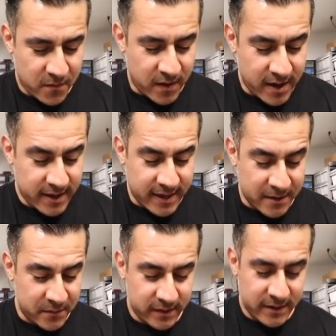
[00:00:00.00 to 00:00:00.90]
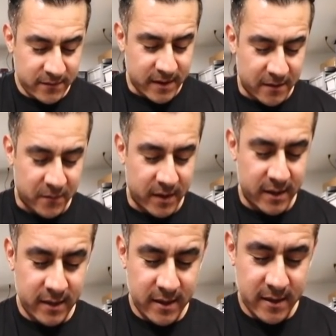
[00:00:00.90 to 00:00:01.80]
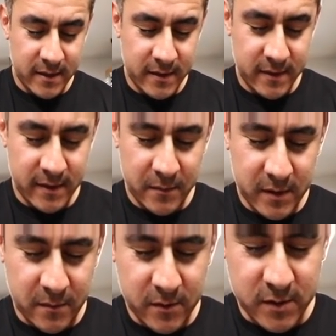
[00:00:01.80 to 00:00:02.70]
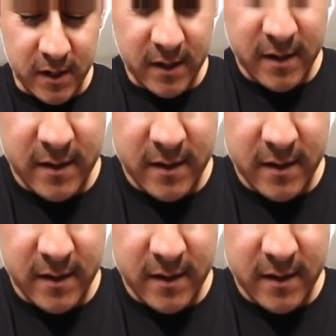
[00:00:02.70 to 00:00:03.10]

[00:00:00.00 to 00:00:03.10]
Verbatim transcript: I can't believe that, man. Let me double check.